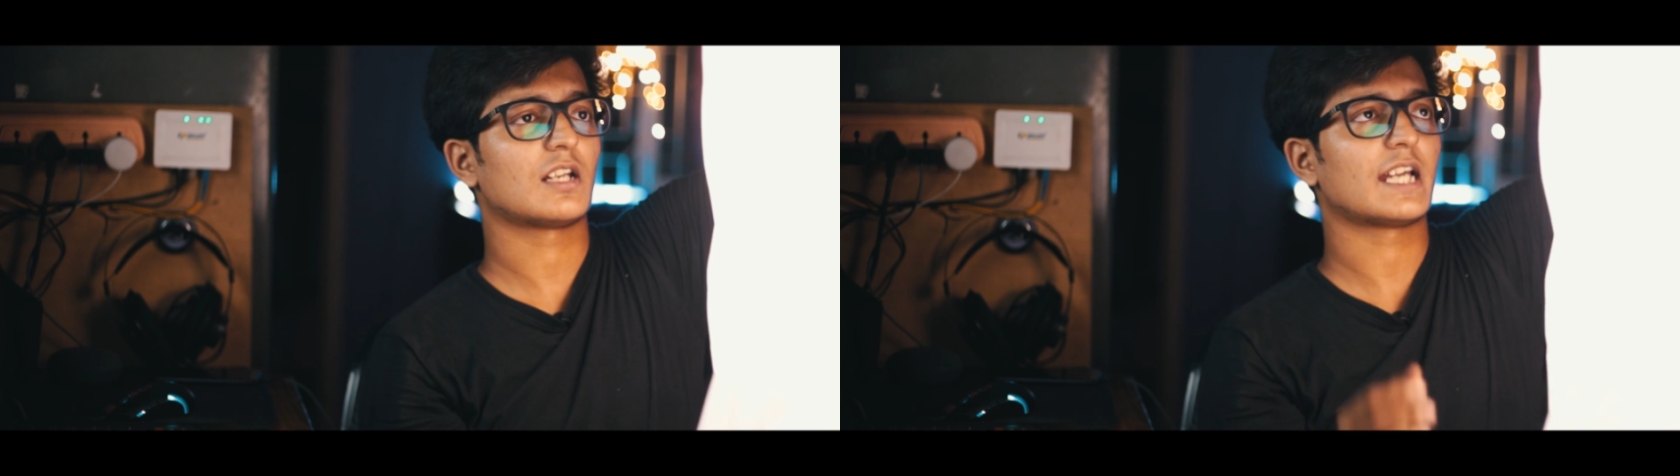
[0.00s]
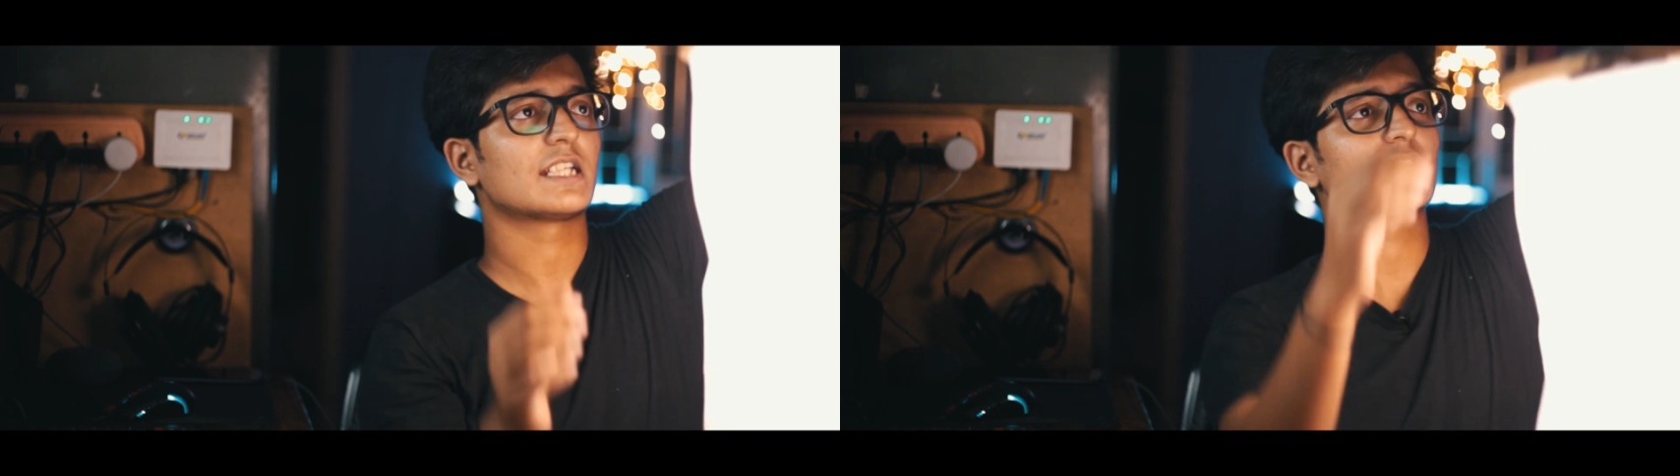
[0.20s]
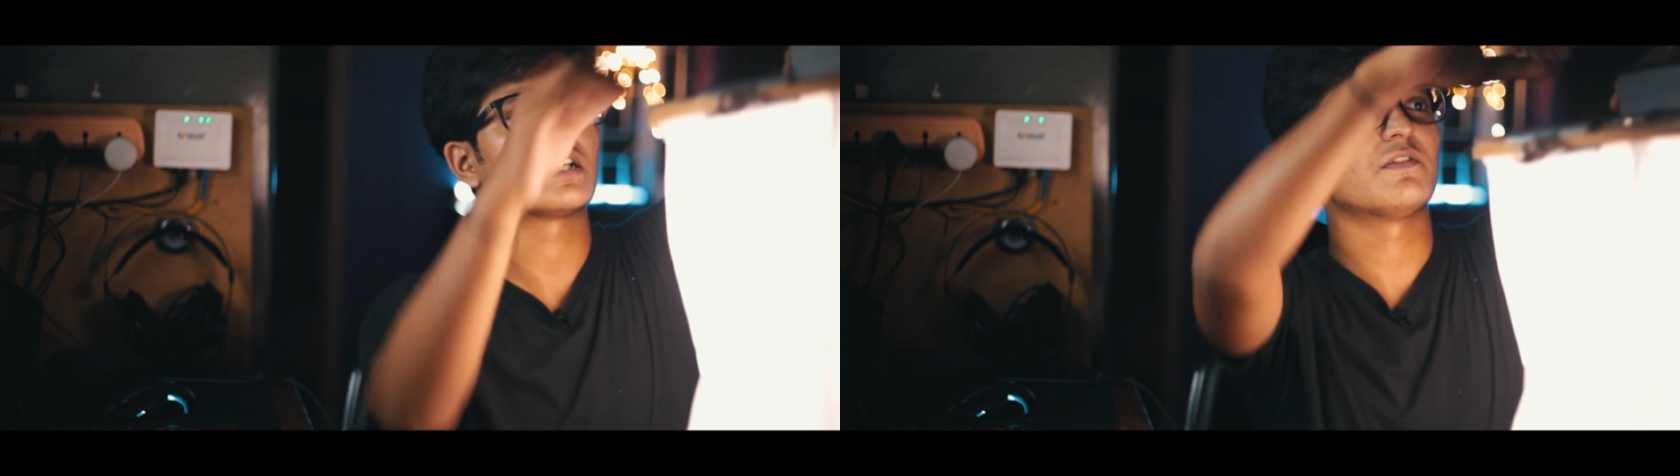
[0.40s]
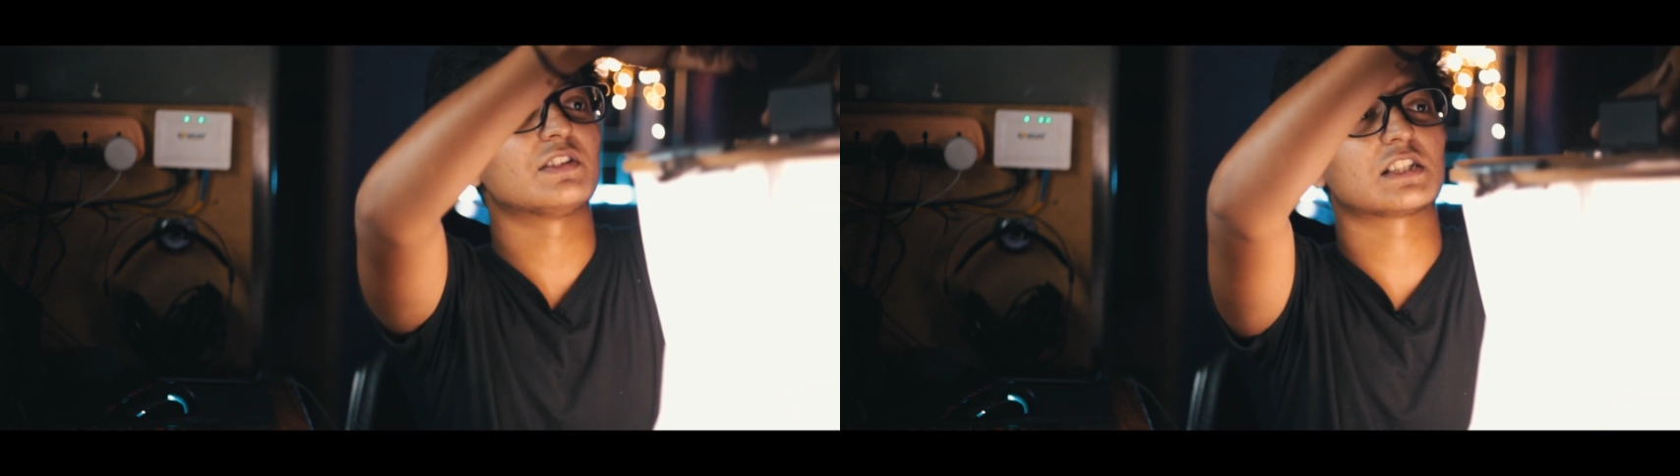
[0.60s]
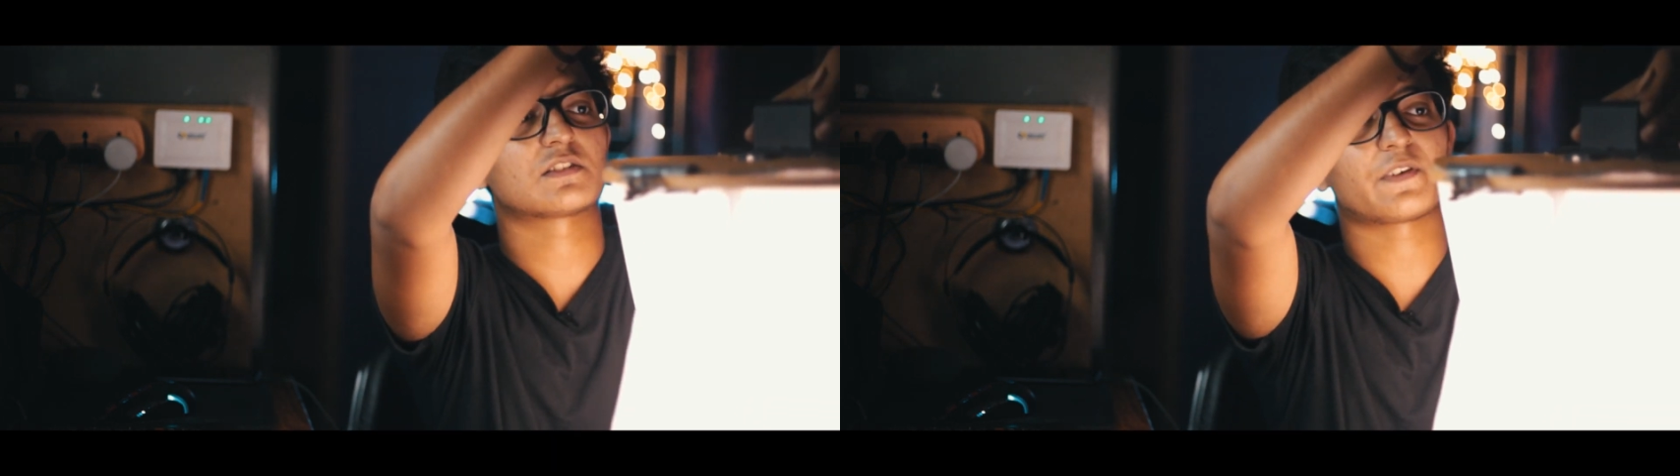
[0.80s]
light,
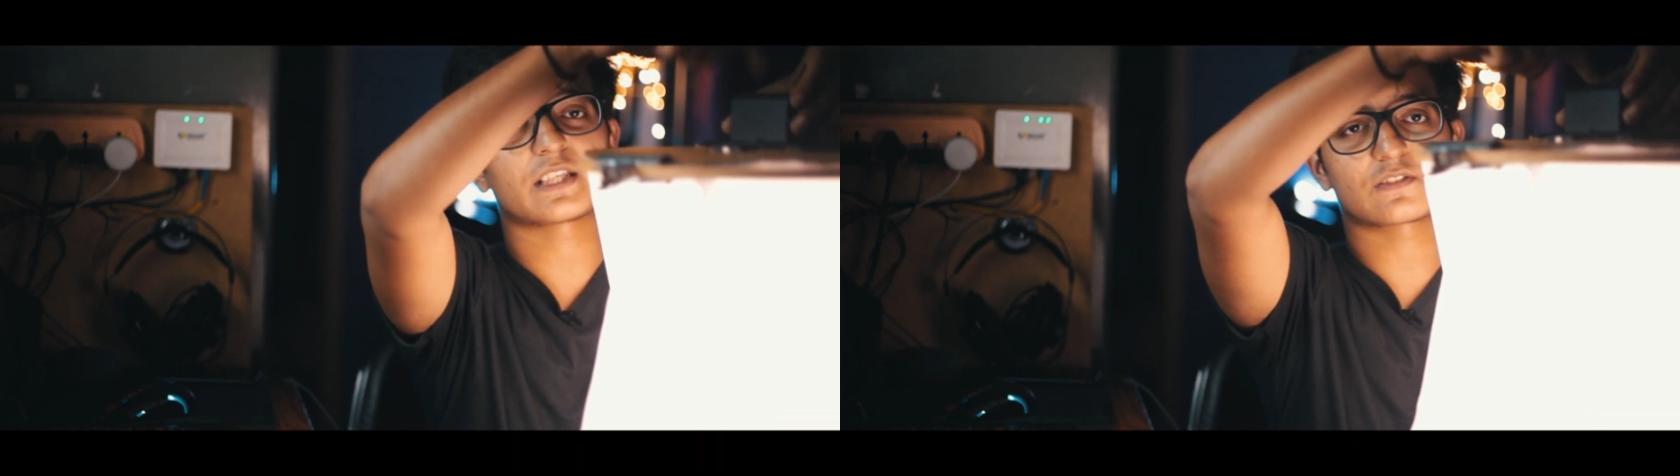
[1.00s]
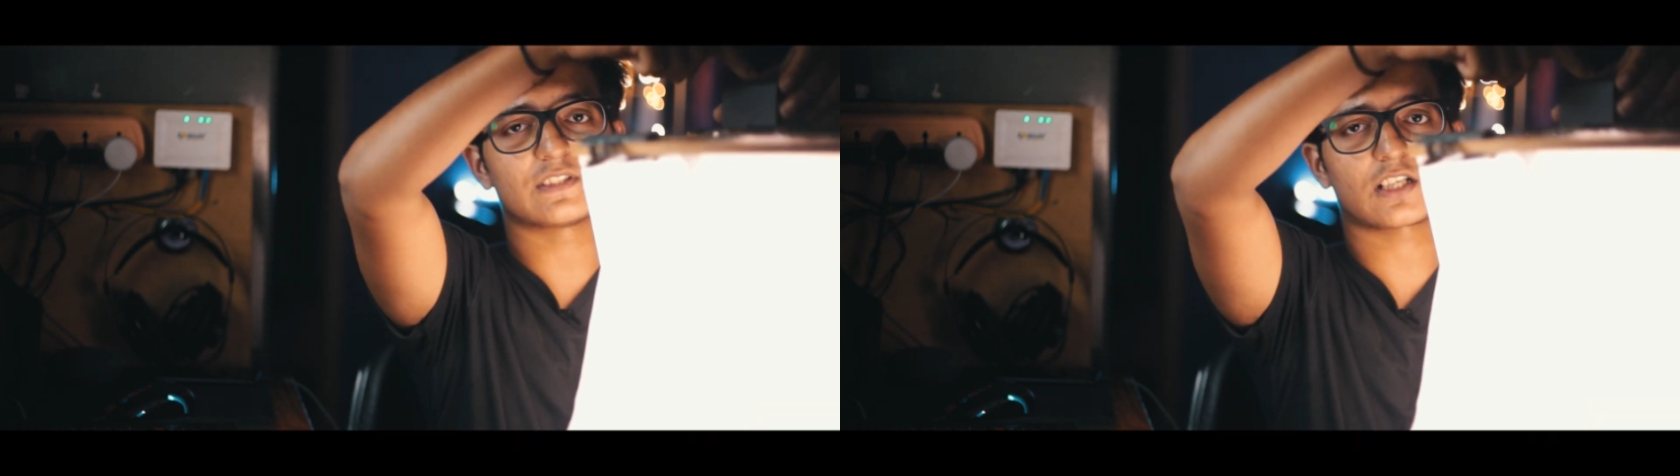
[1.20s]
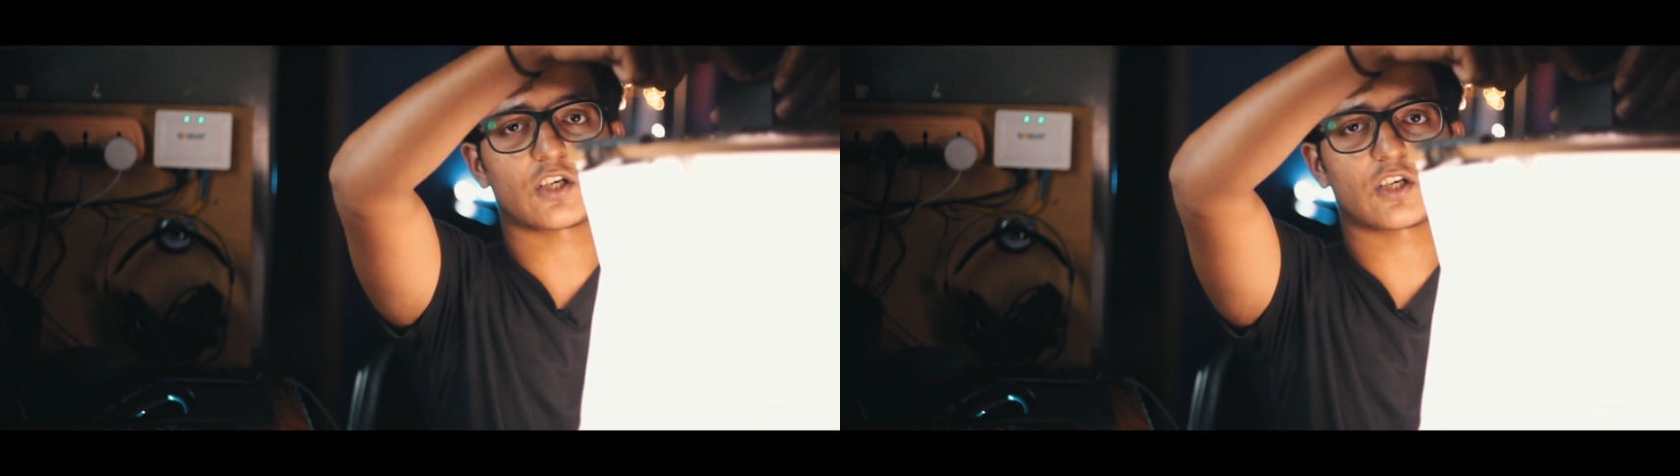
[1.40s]
which is fixed with a